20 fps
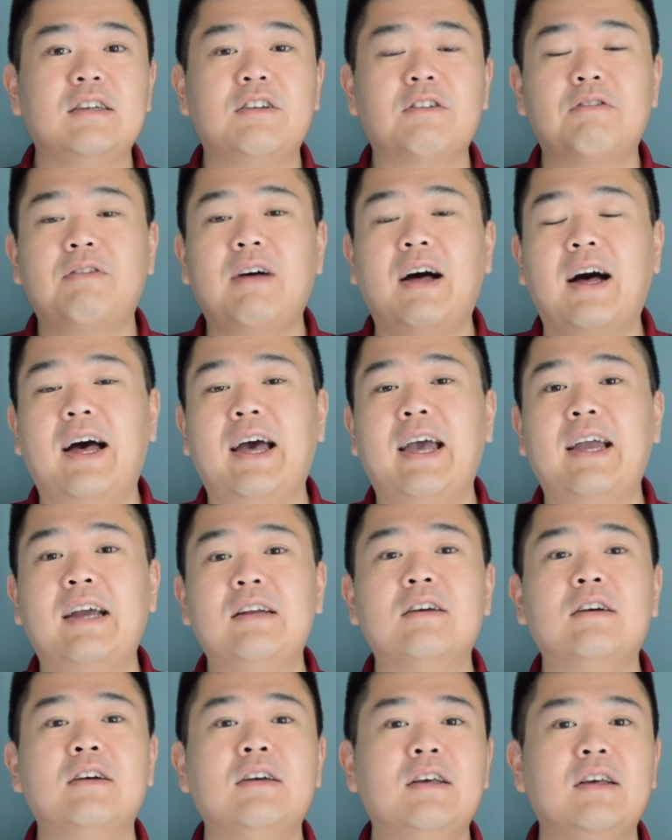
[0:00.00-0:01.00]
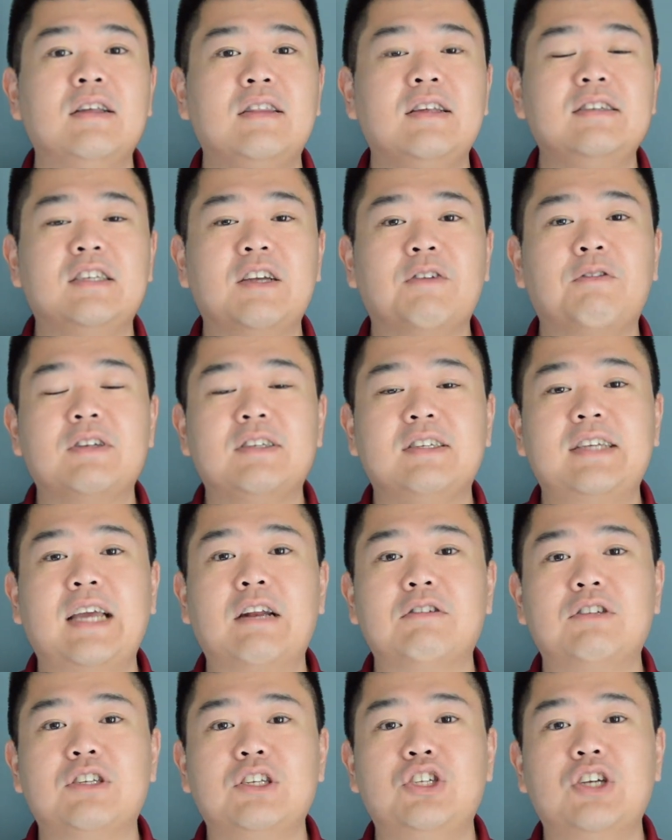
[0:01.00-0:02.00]
define these different
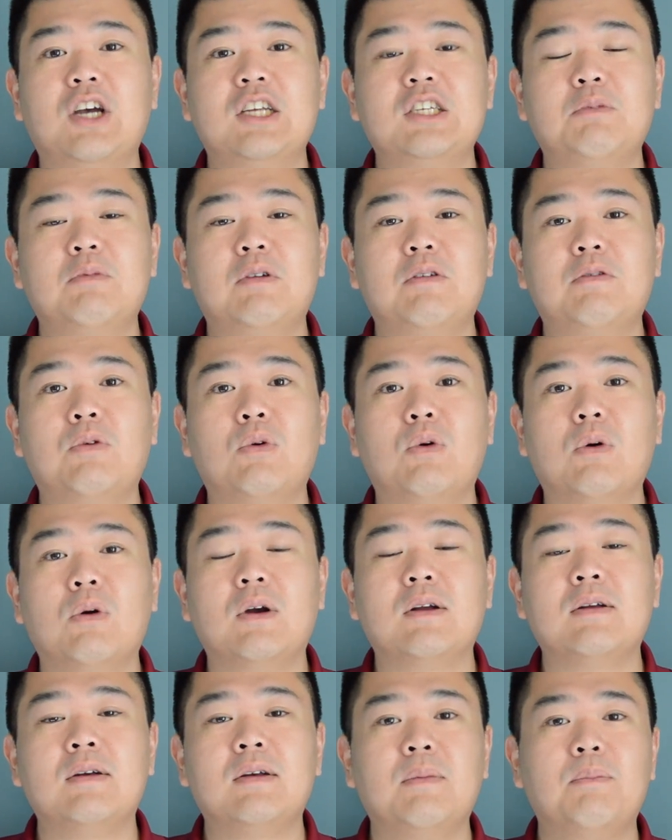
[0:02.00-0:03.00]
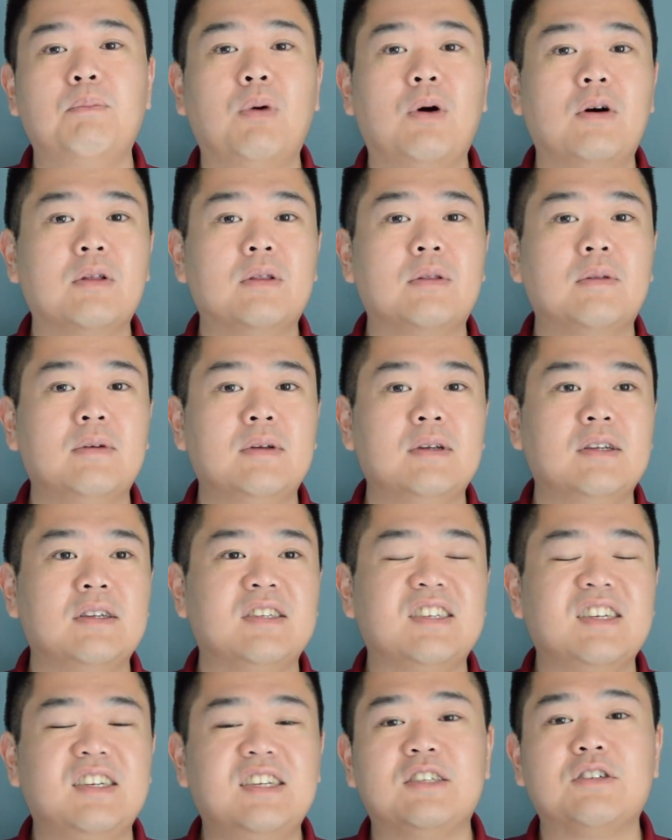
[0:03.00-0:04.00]
standards of judgment for both
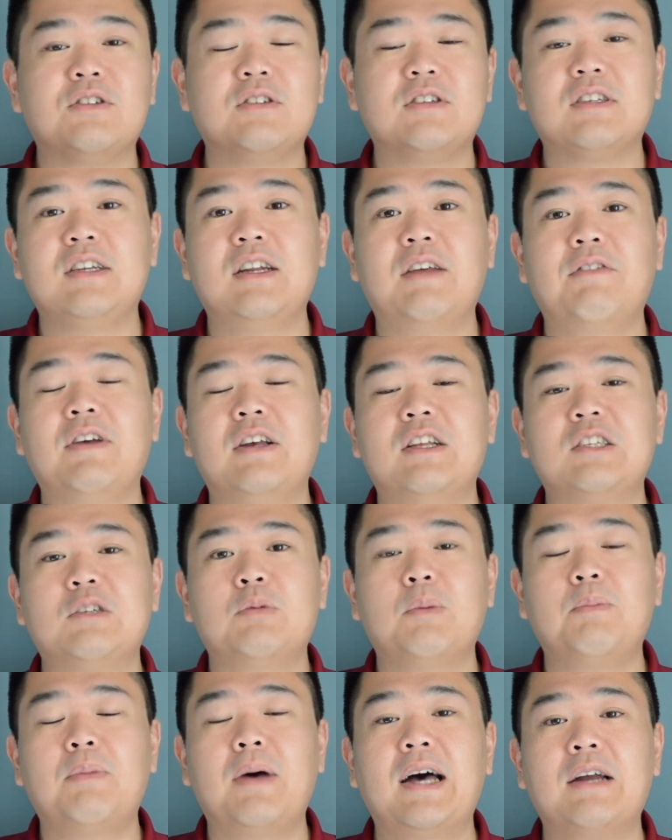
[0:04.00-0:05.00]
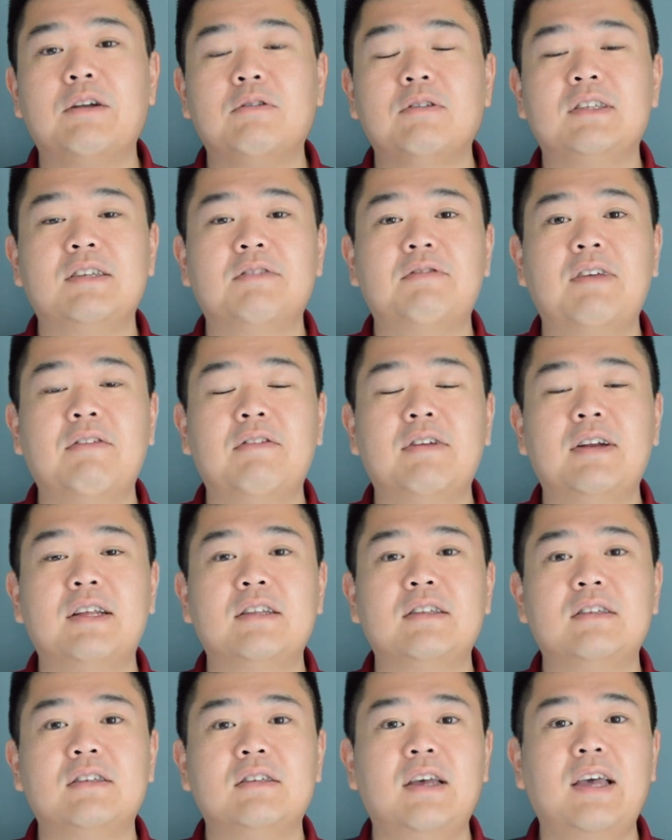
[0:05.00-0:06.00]
statistical significance, preponderance of
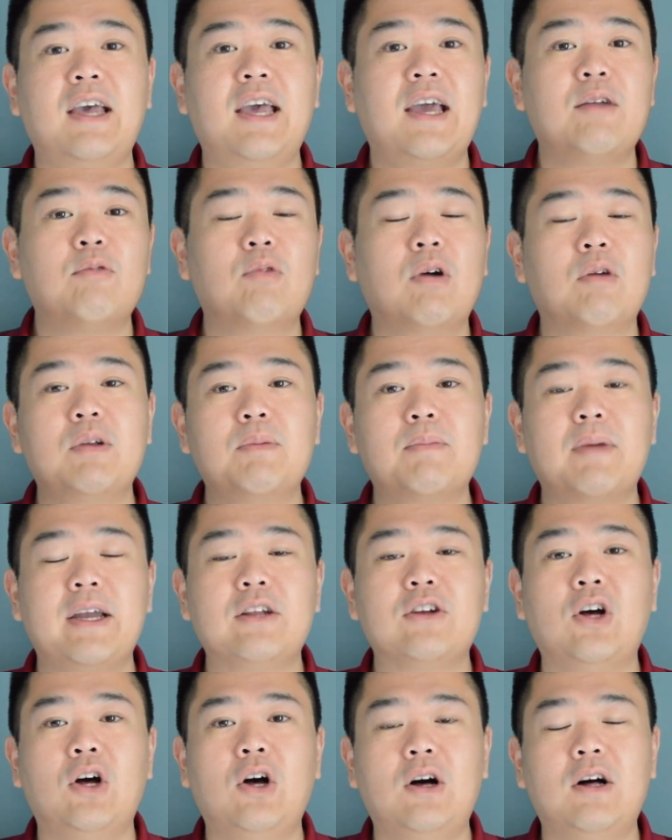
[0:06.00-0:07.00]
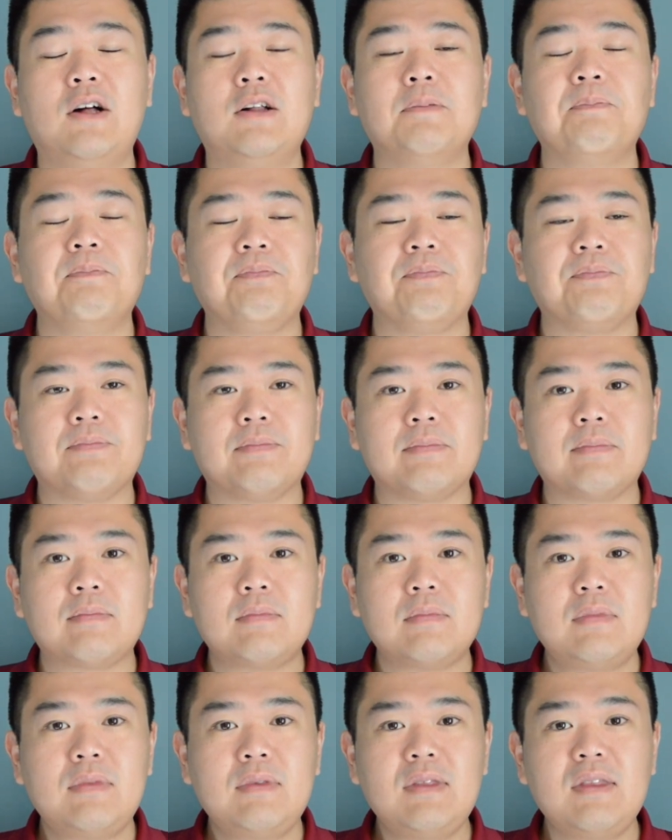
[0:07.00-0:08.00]
evidence, and what we might call
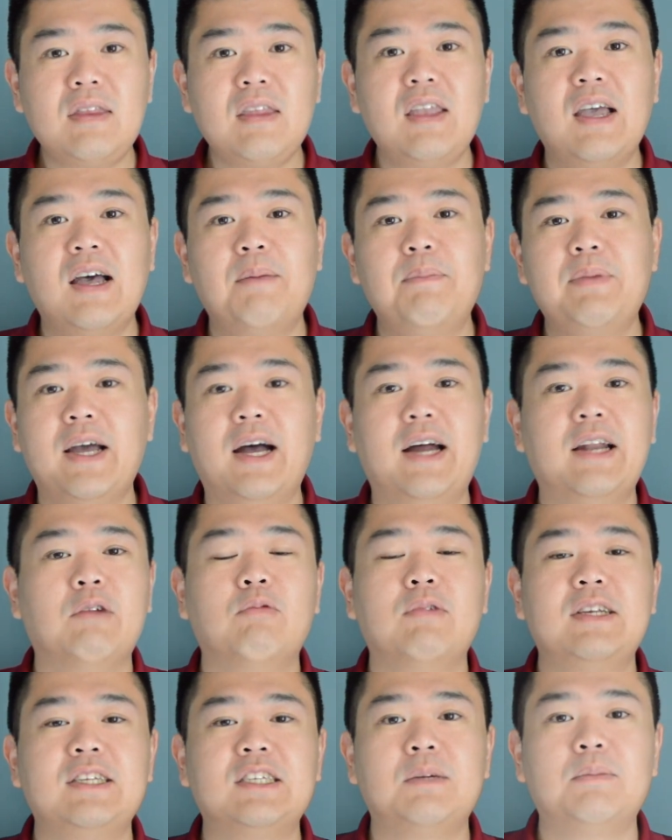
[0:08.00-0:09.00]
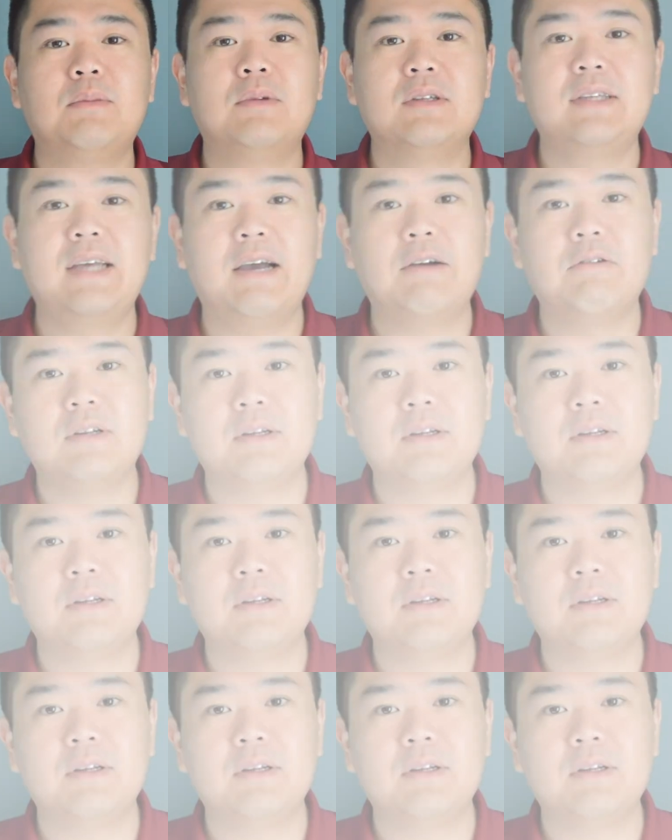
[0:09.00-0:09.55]
beyond a reasonable doubt.